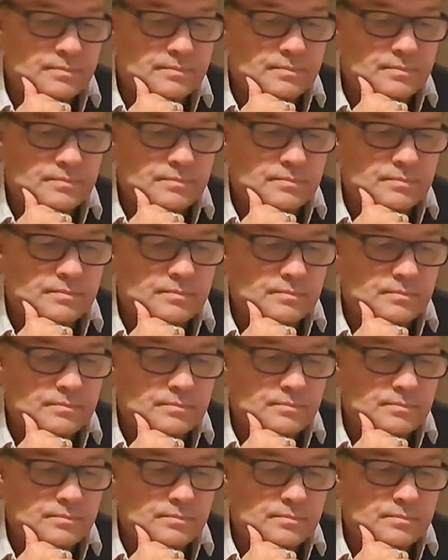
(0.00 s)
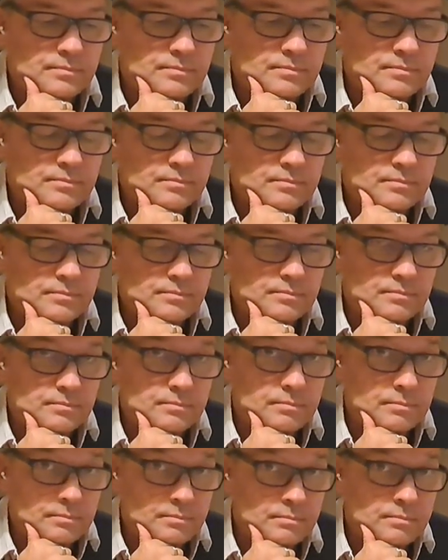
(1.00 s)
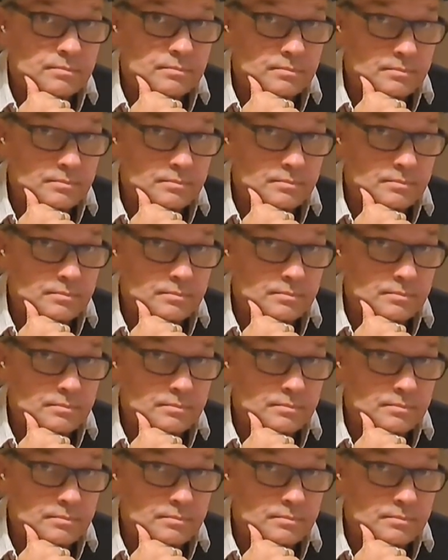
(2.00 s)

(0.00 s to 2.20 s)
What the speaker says: Nobody speaks.